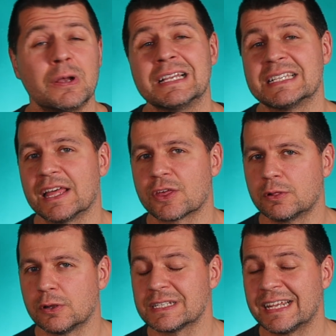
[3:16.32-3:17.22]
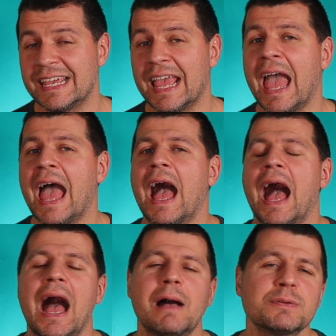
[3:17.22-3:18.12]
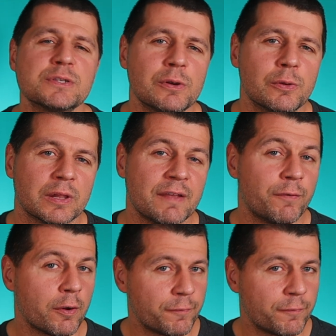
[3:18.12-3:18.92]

slash glossary absolutely for